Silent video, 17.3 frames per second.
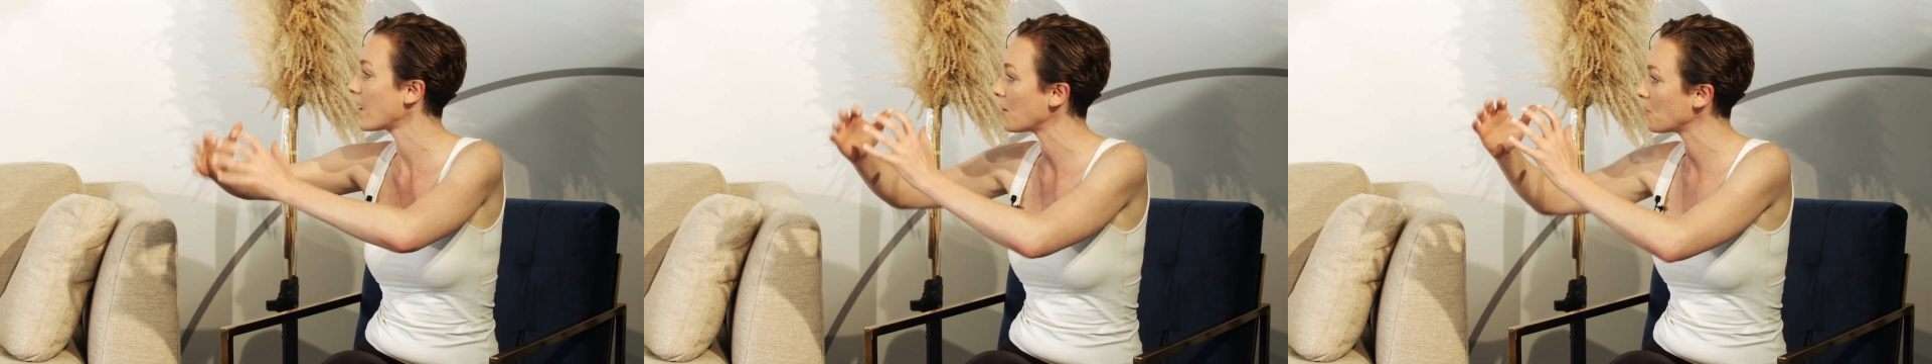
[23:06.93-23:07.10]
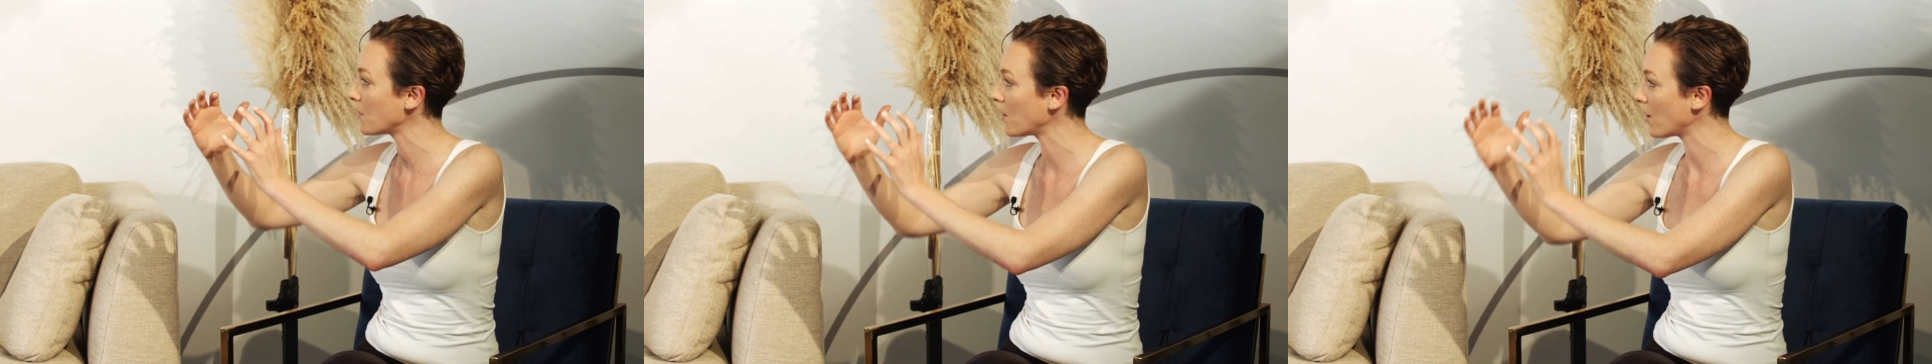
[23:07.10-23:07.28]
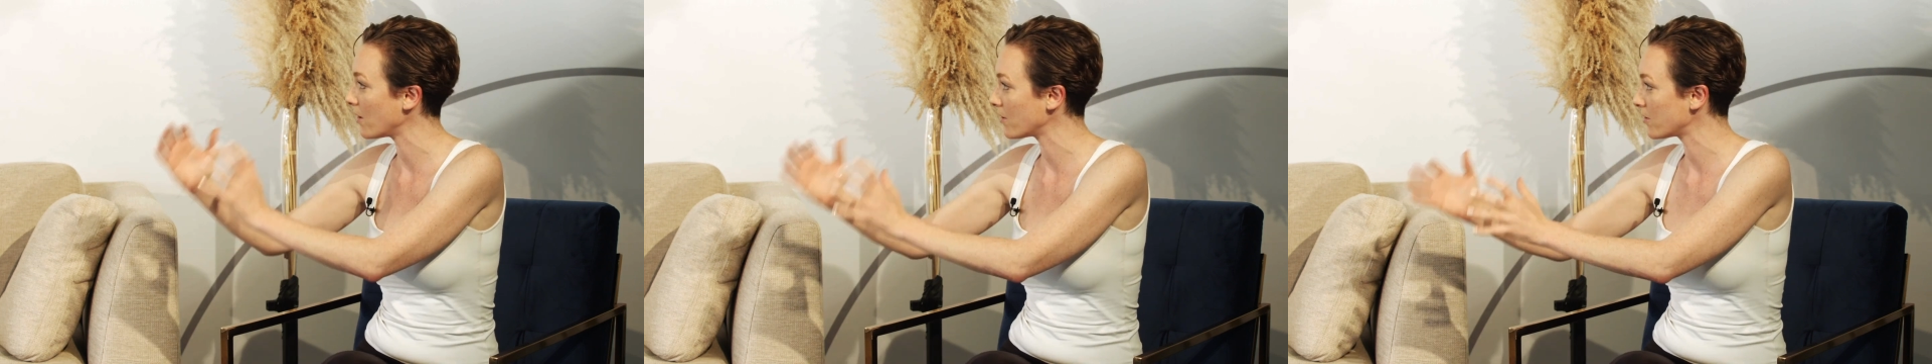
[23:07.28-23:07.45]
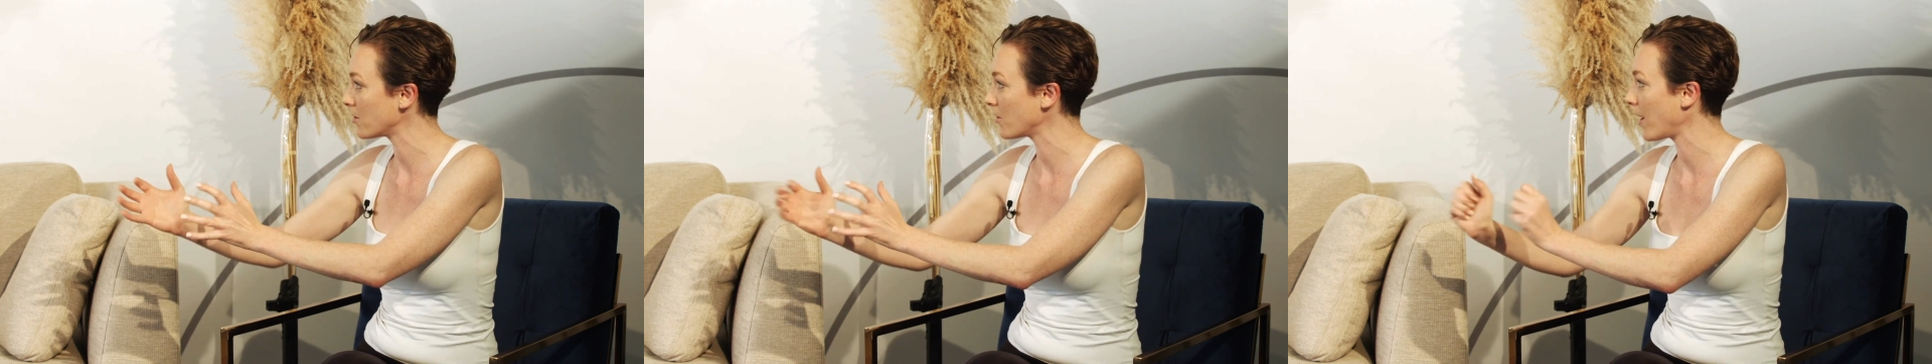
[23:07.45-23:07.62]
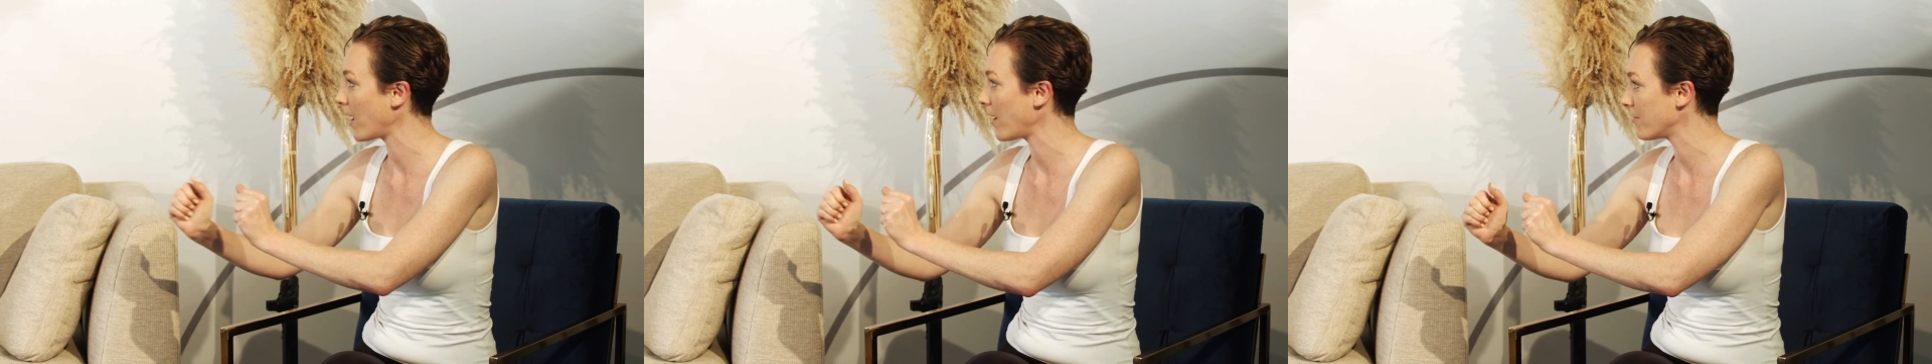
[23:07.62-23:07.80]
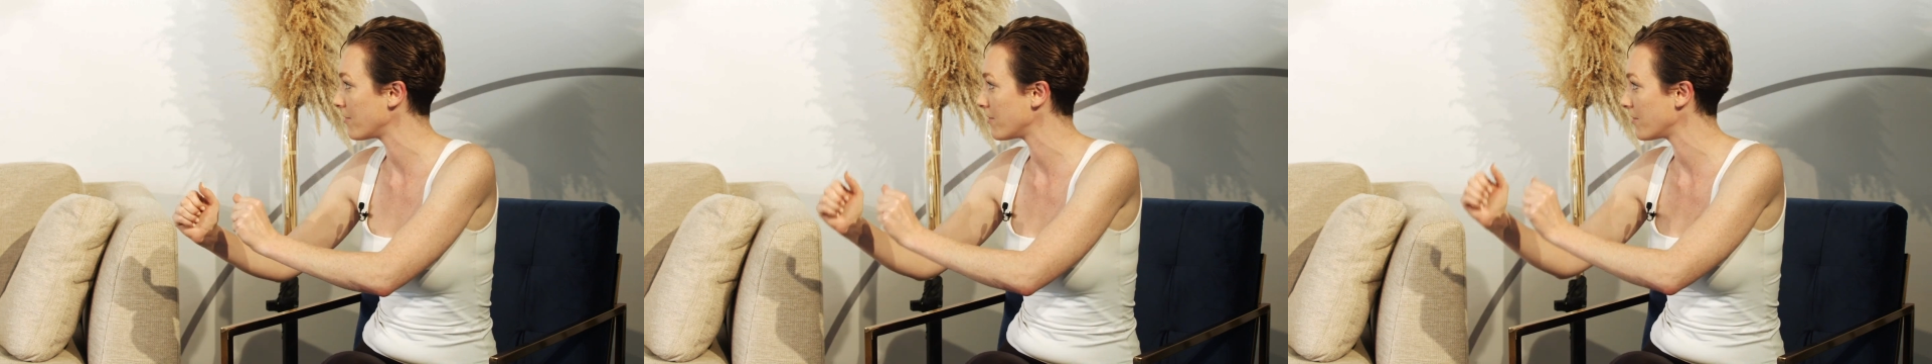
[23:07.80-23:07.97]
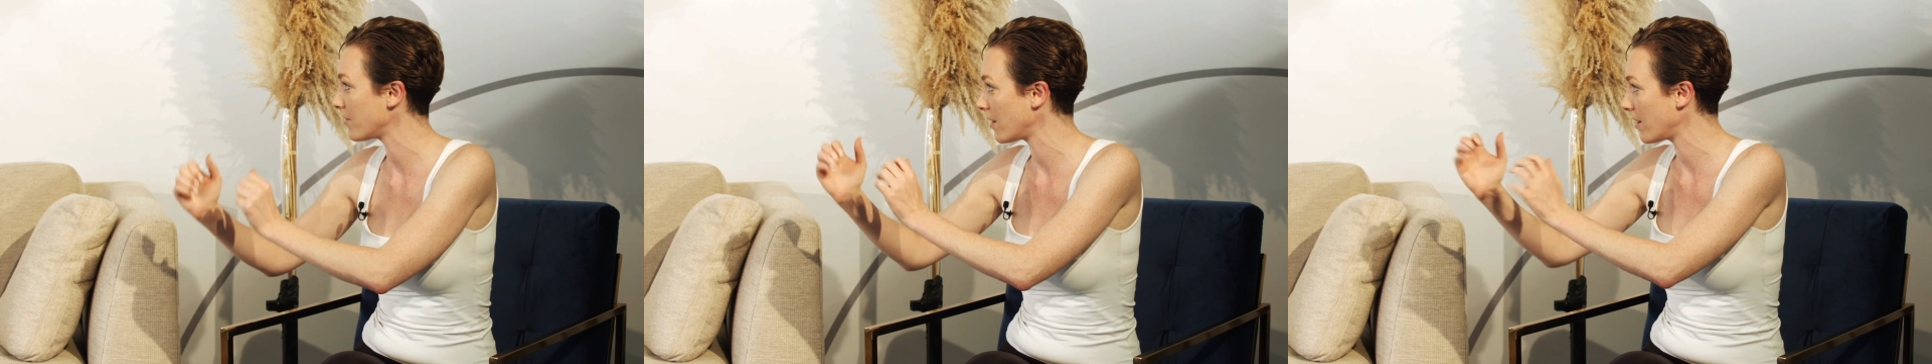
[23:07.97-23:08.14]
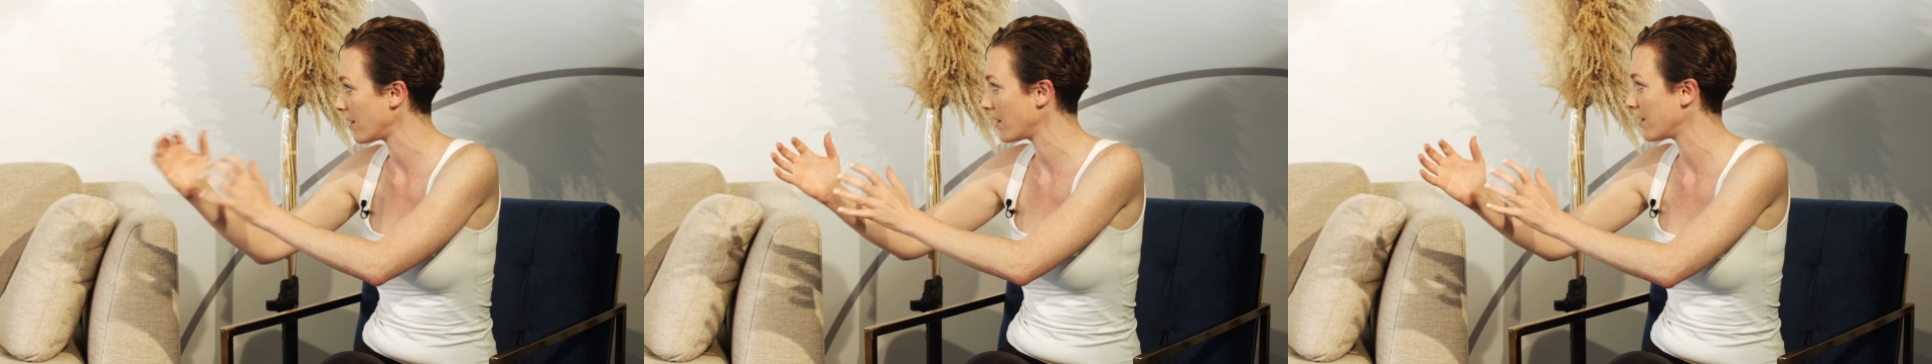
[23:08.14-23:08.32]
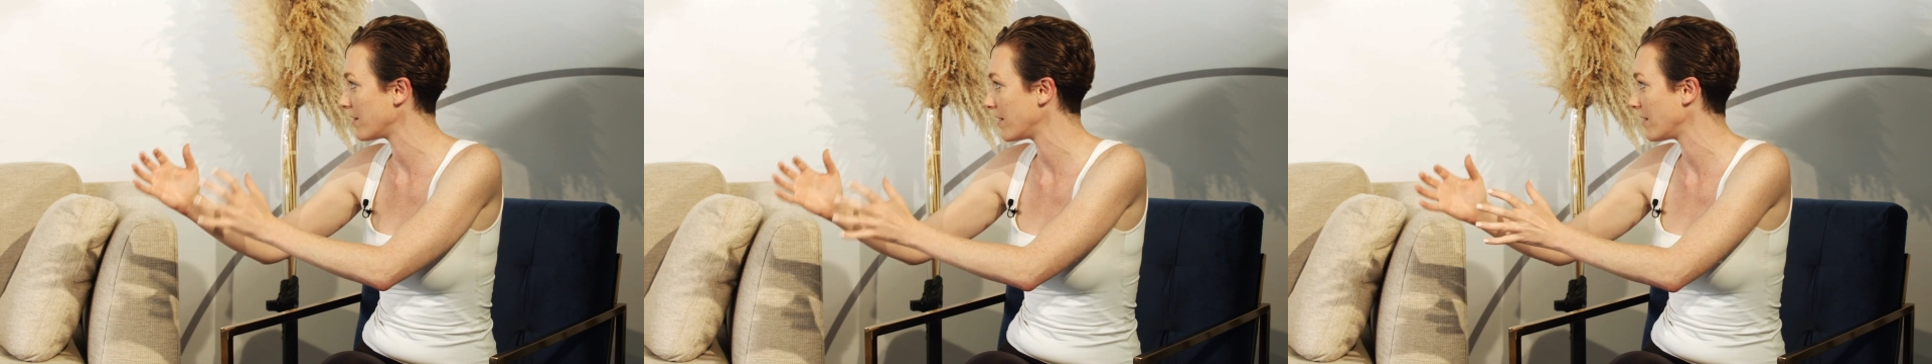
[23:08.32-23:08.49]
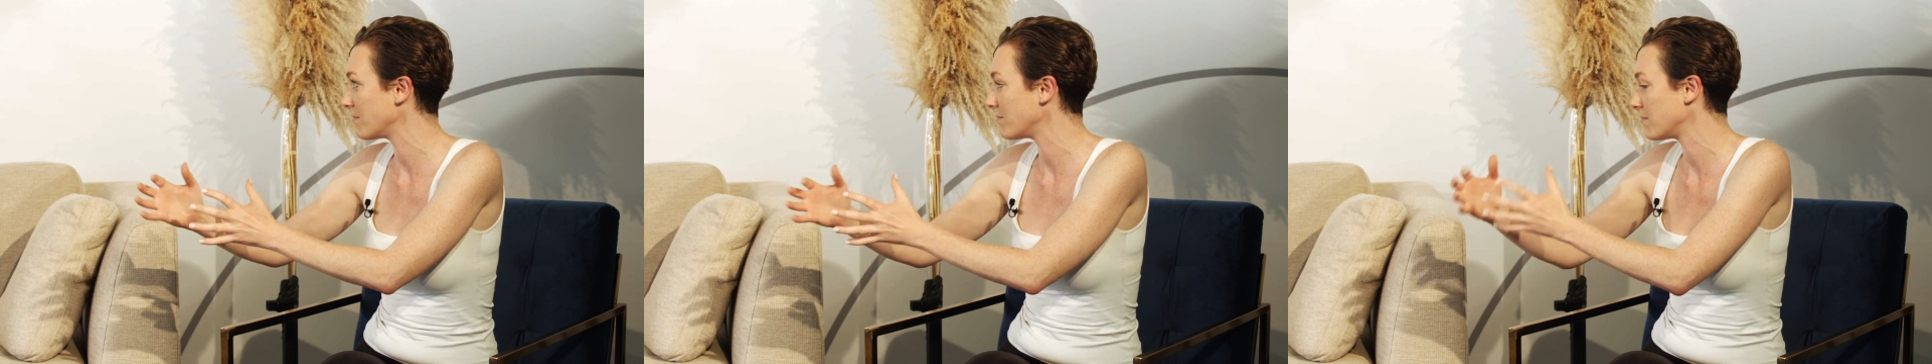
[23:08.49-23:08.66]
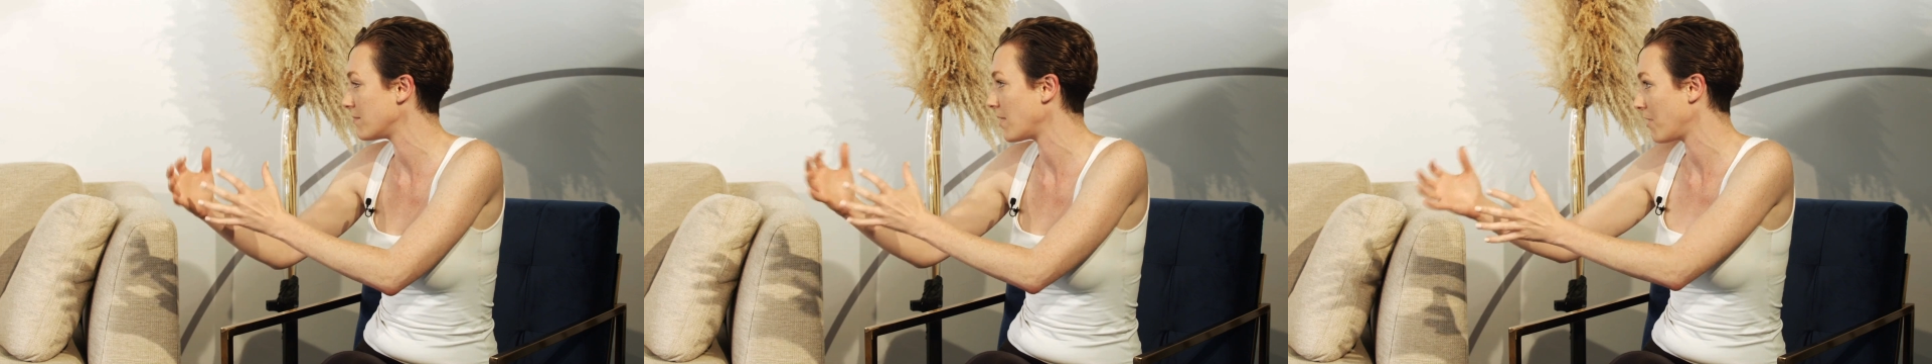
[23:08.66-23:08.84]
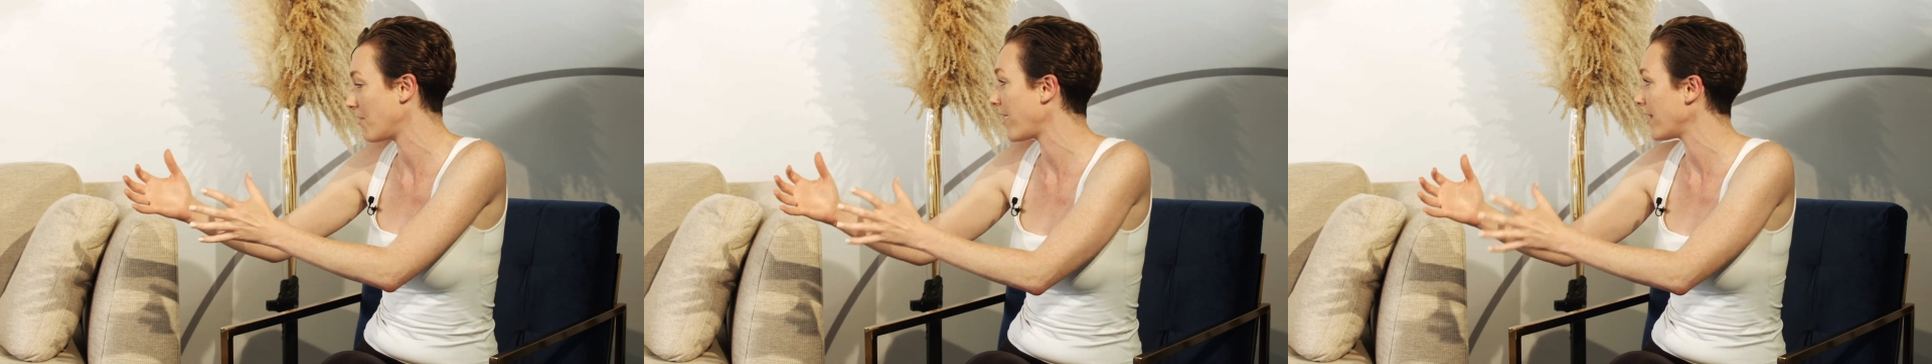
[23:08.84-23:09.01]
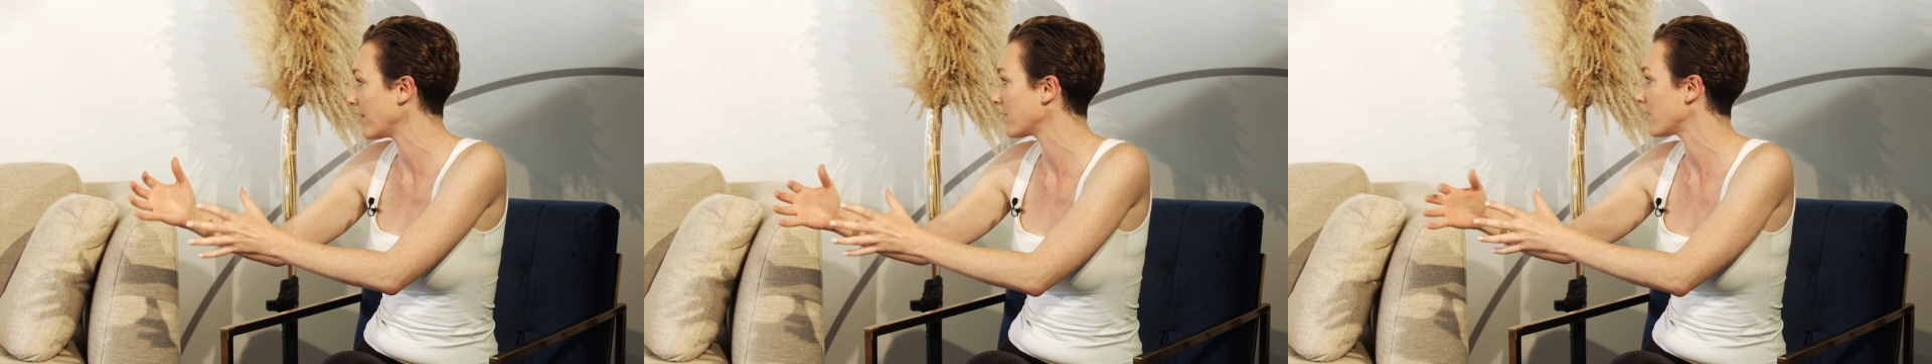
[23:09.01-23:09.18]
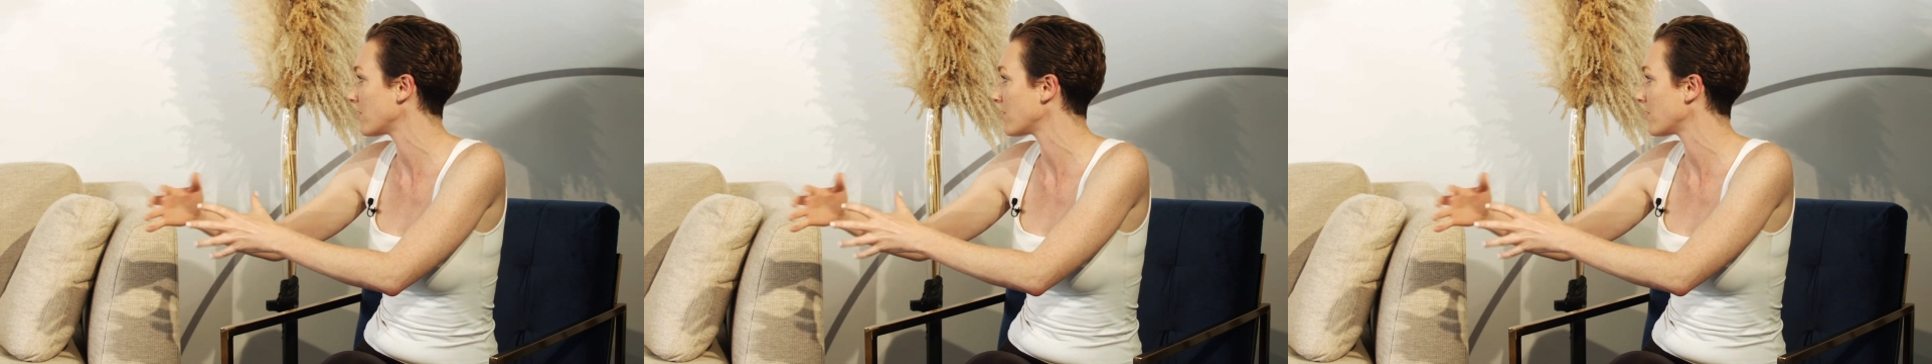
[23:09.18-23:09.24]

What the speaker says: and we also have events.